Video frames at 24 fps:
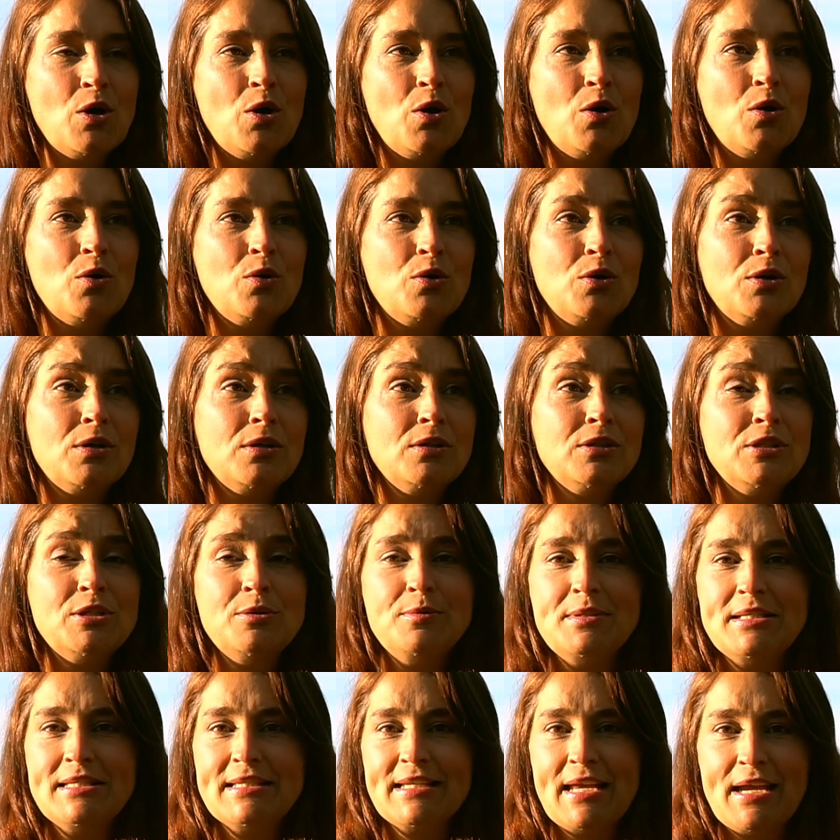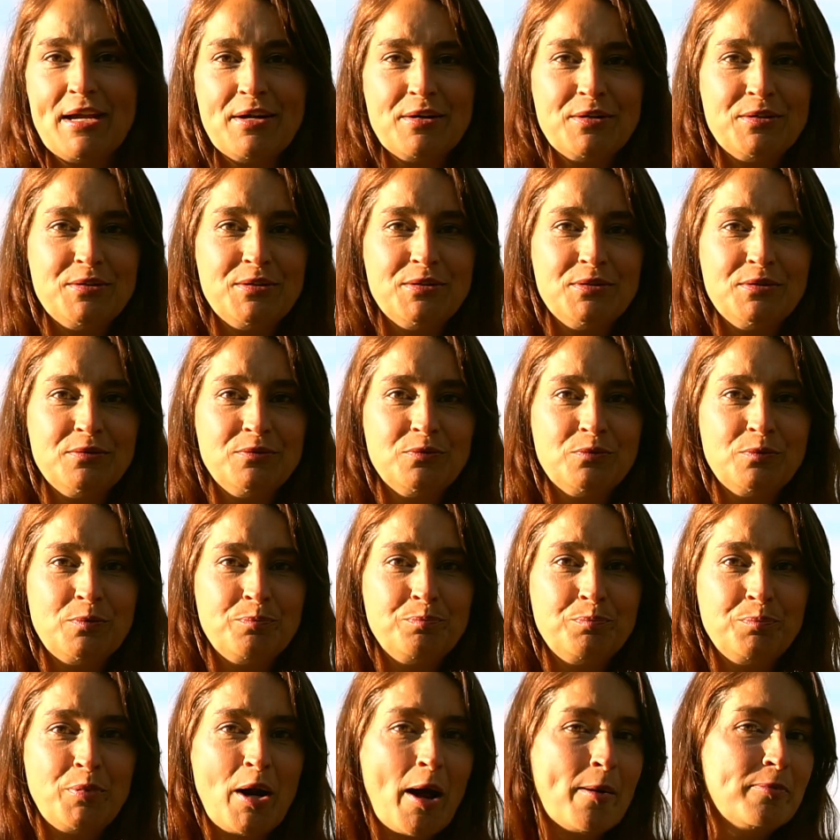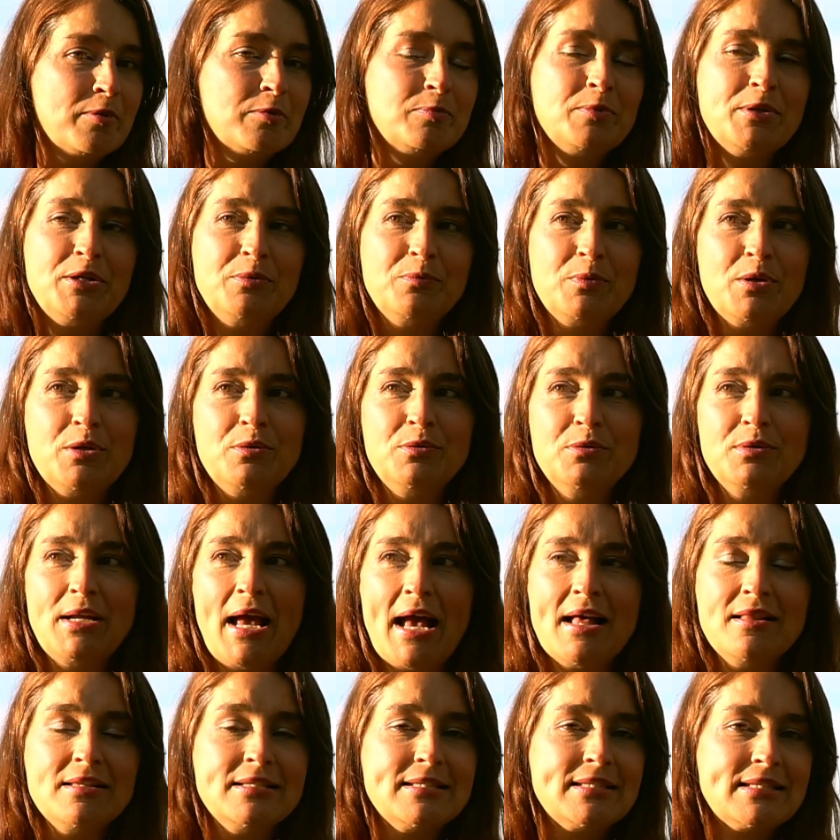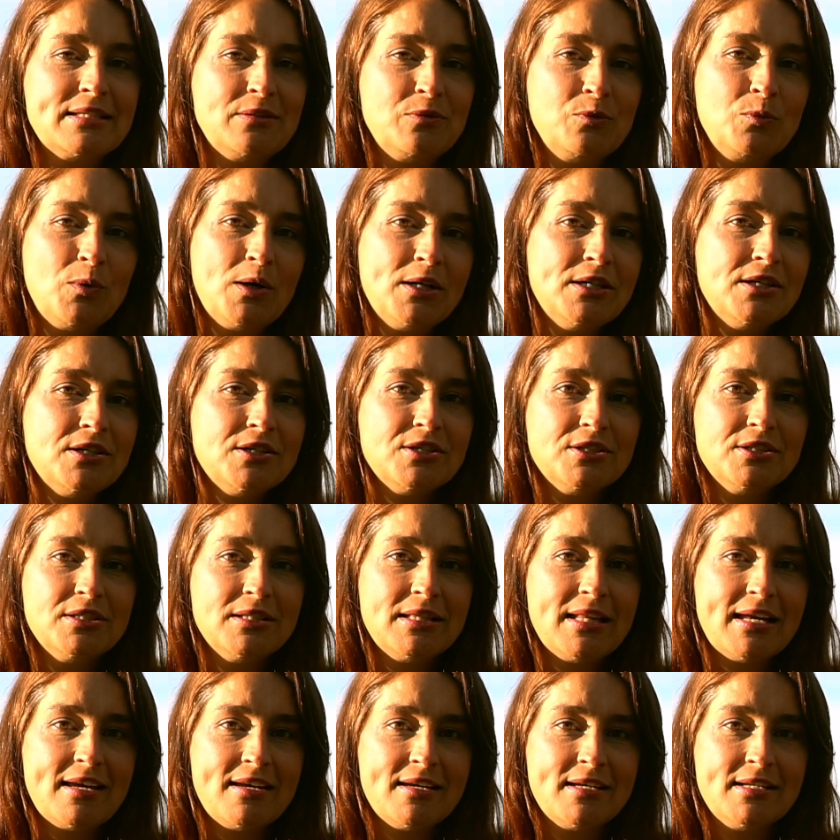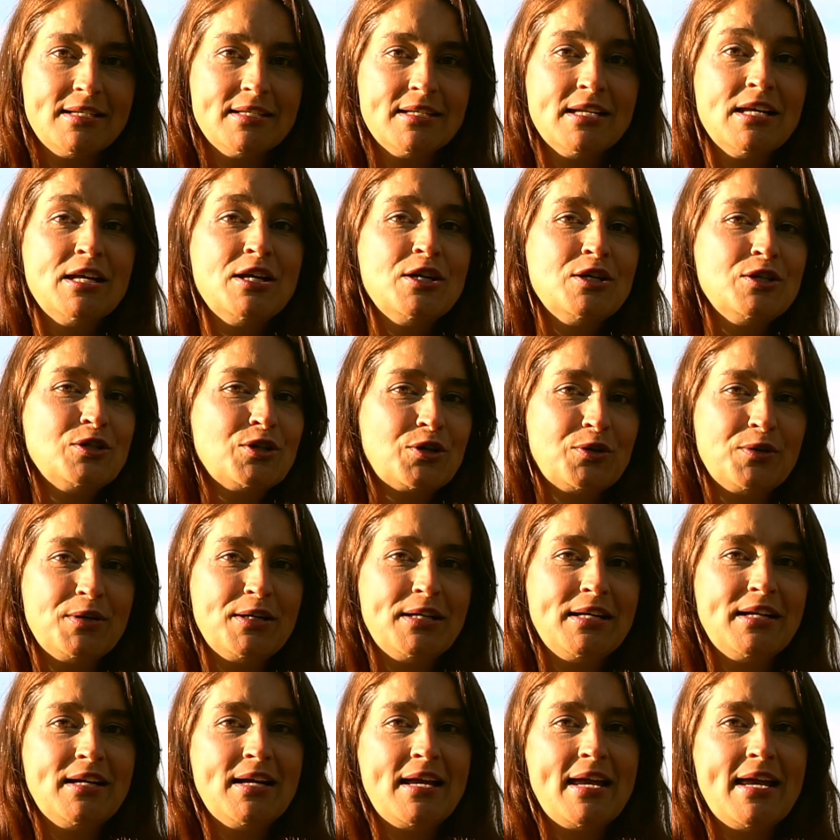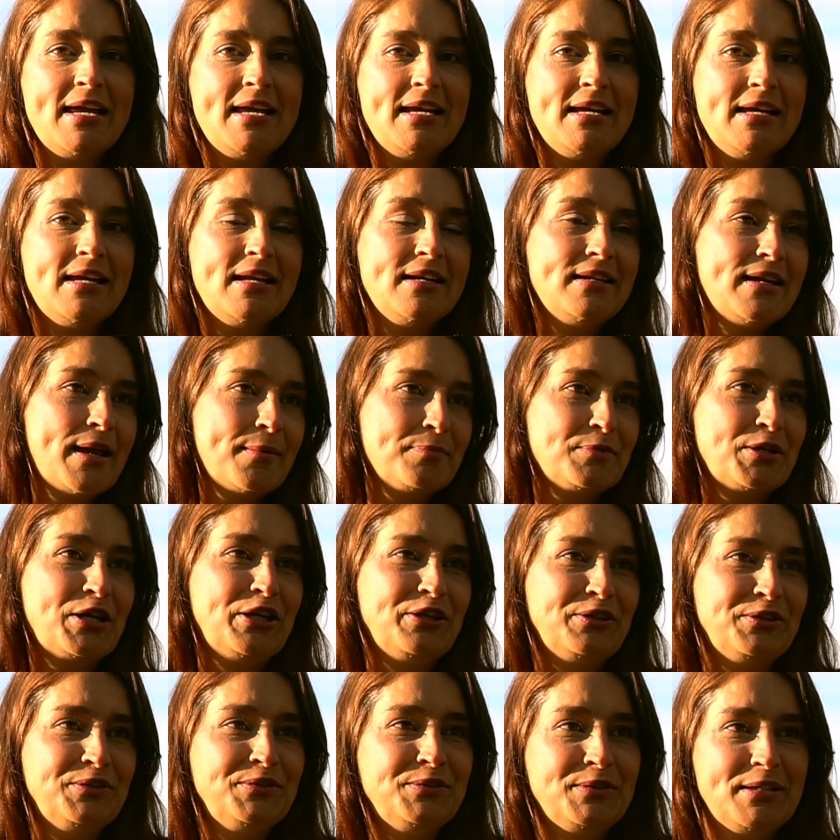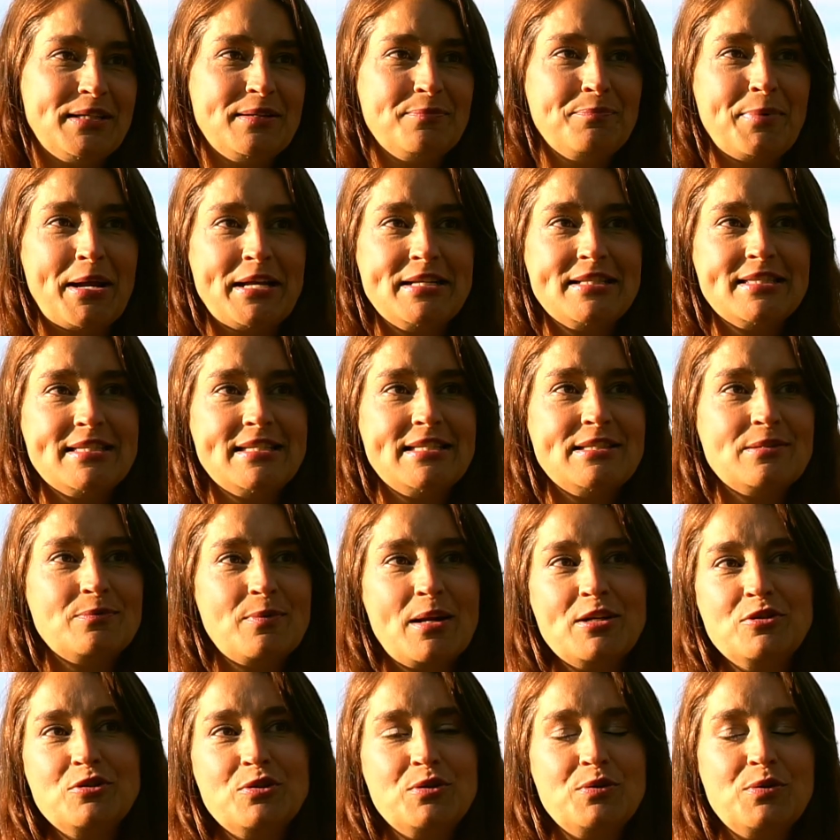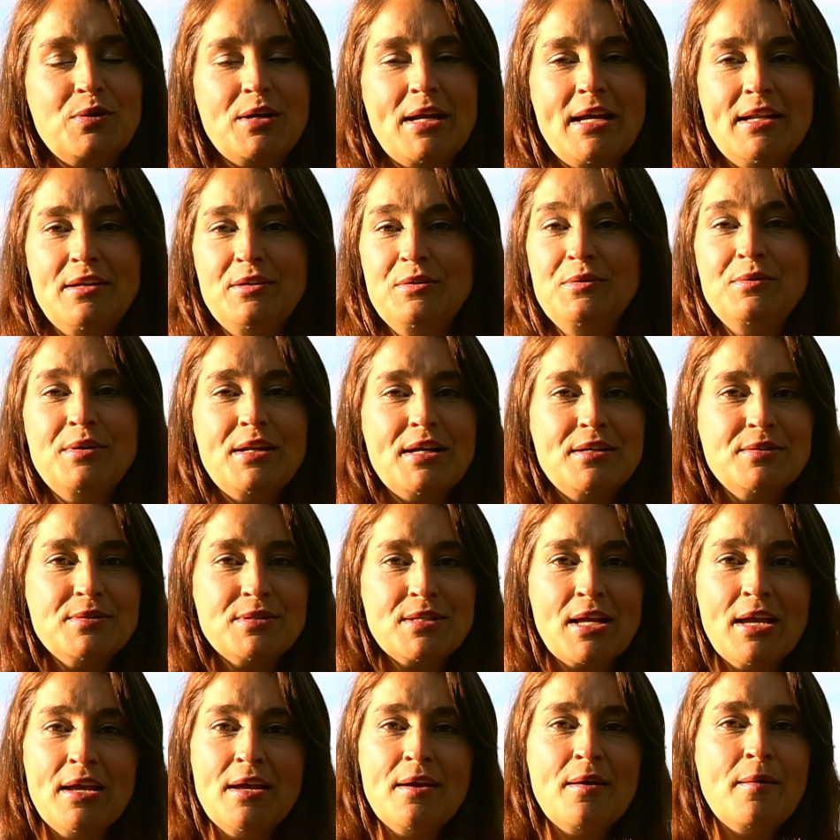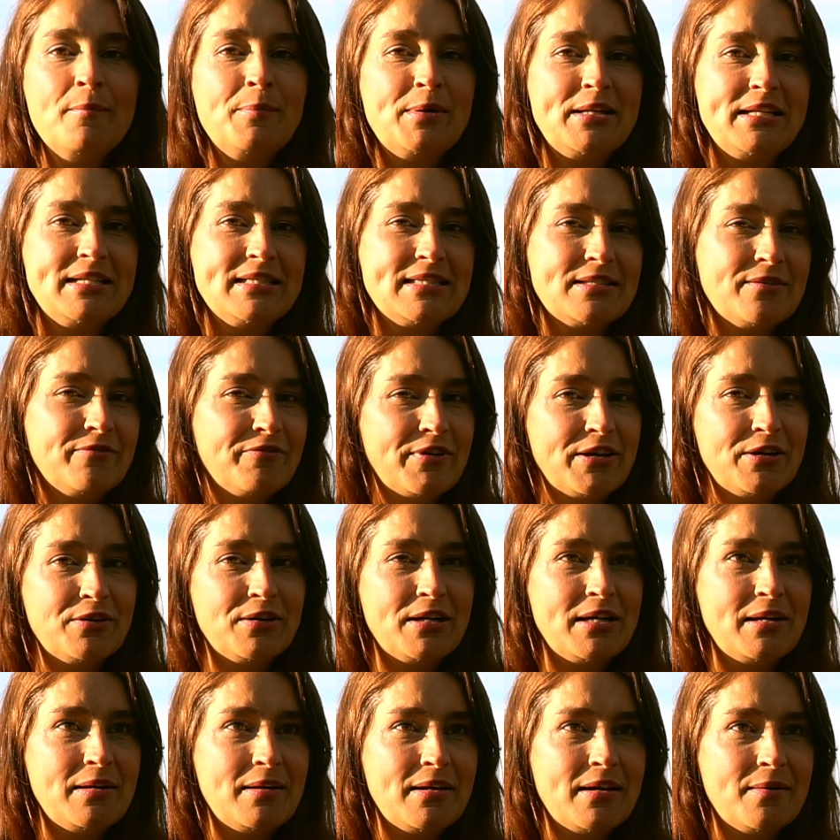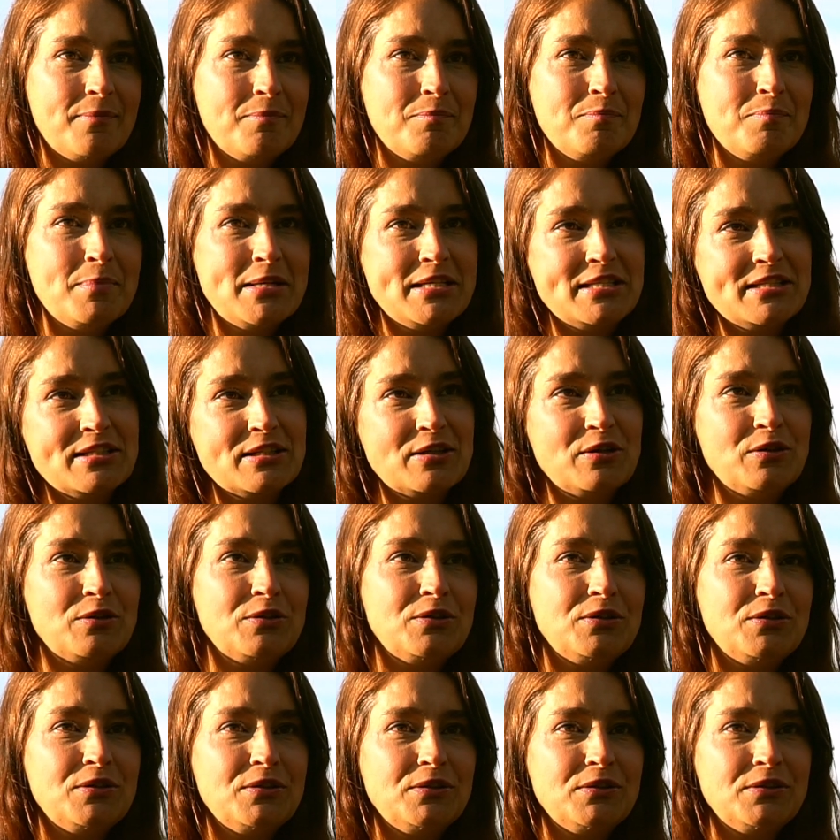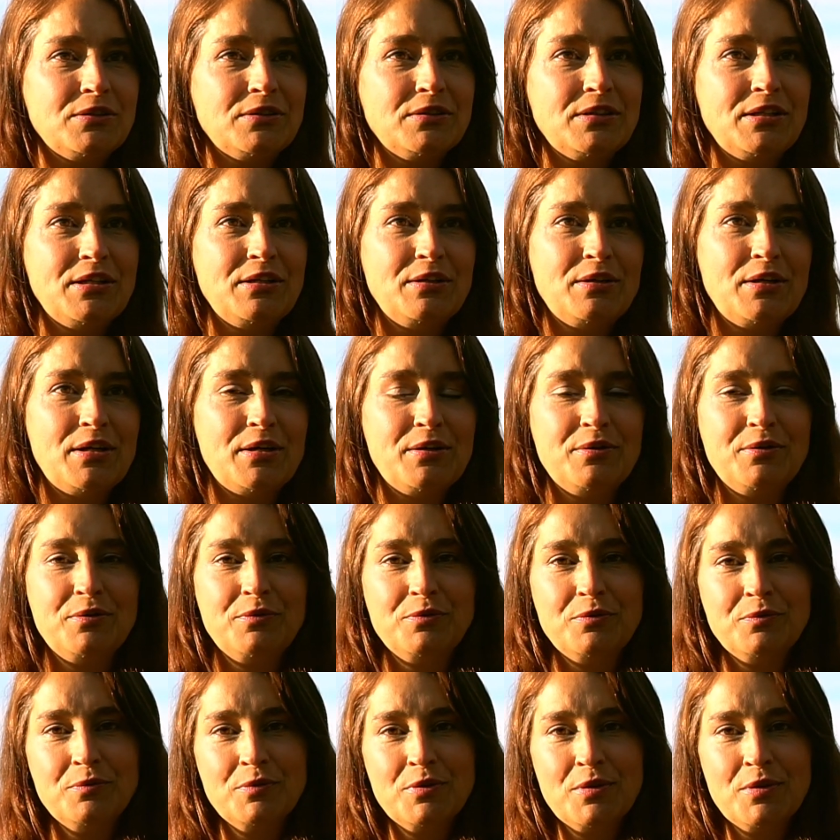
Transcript: Or Lewis Carroll probably wrote Alice in Wonderland during a Neptune in Pisces retrograde. Who knows? But it's a very mystical, you know,